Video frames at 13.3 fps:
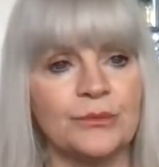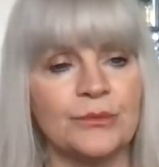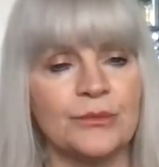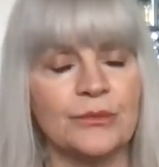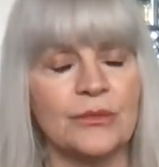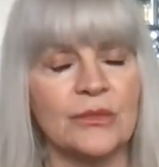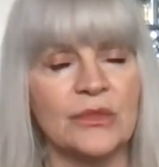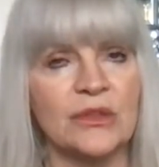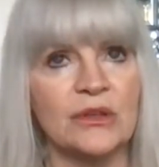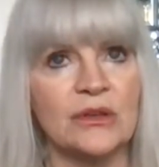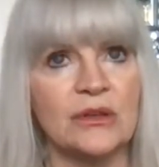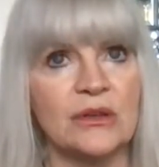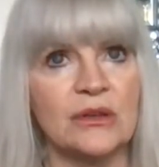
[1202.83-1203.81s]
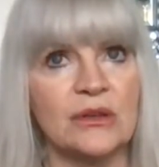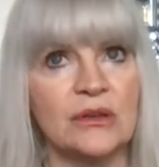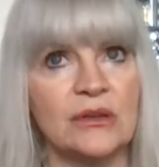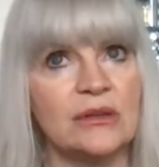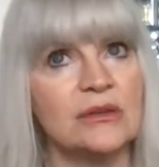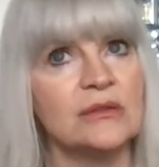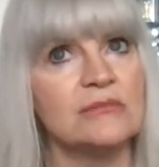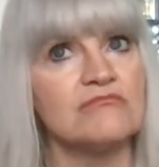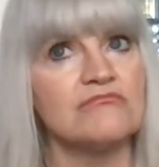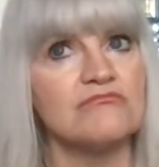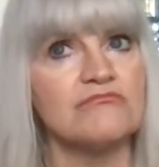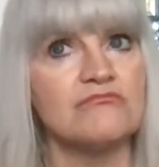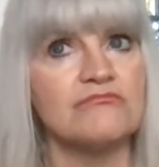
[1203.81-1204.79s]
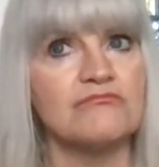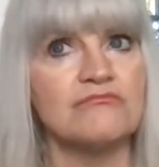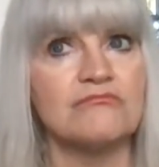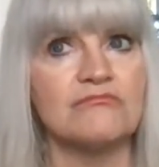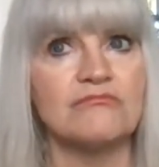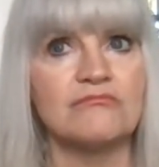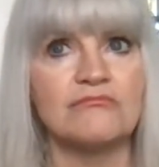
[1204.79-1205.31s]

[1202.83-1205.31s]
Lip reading: (silence)